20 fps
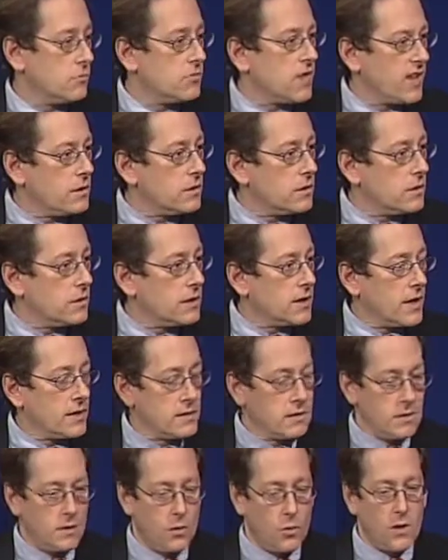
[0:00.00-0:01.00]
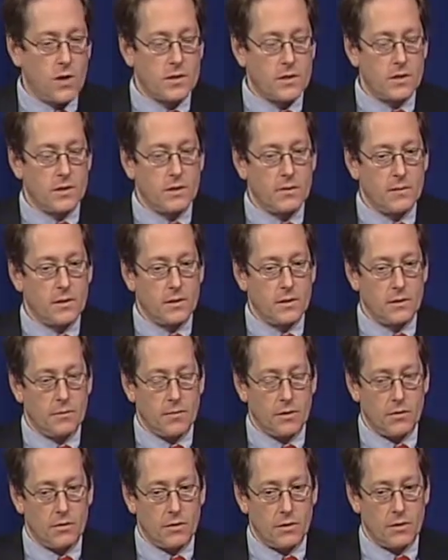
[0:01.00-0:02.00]
rather than ask you a question, let me let
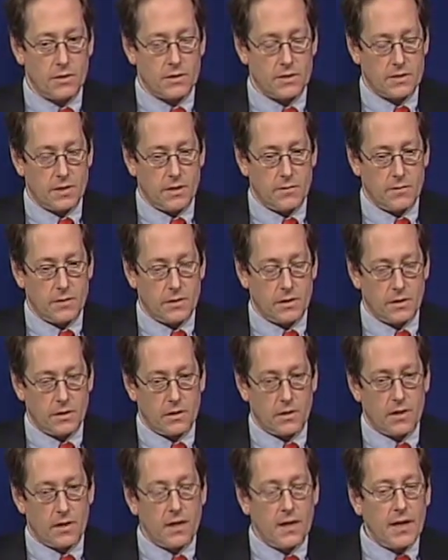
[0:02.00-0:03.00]
me throw out a statement there.